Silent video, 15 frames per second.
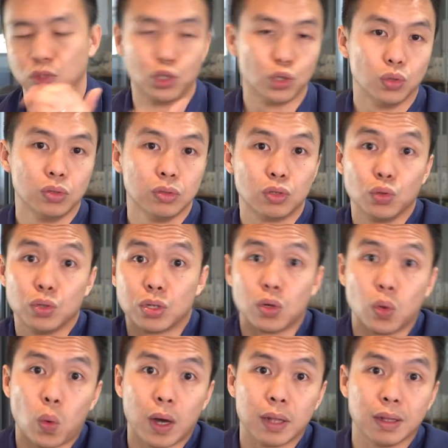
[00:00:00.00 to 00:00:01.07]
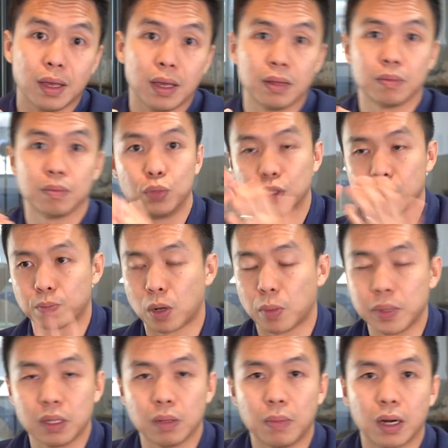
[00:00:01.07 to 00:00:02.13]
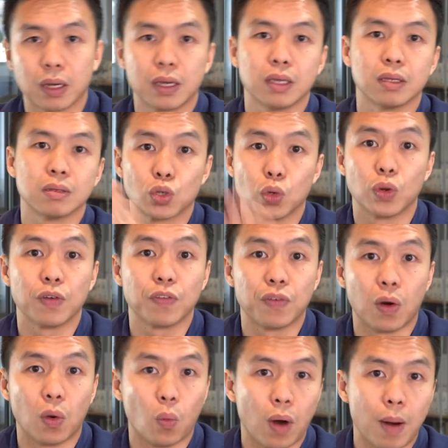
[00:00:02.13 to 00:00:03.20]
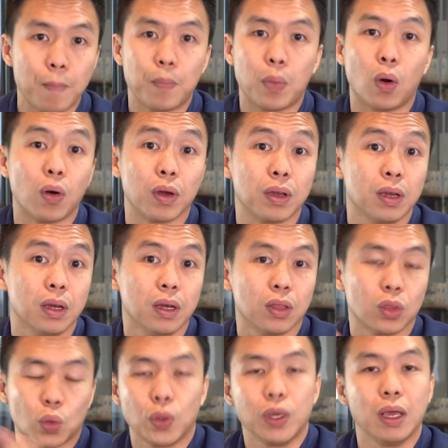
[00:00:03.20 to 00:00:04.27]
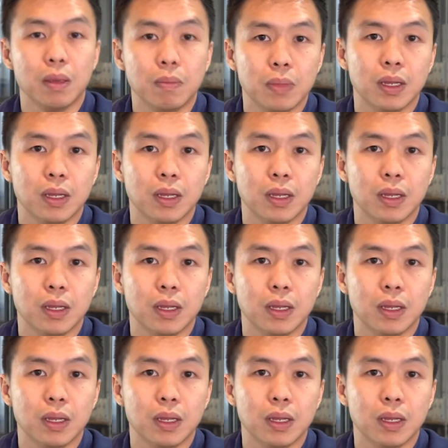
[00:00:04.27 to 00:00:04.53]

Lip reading: June 2018 puts a property in the market, sold it for 1.38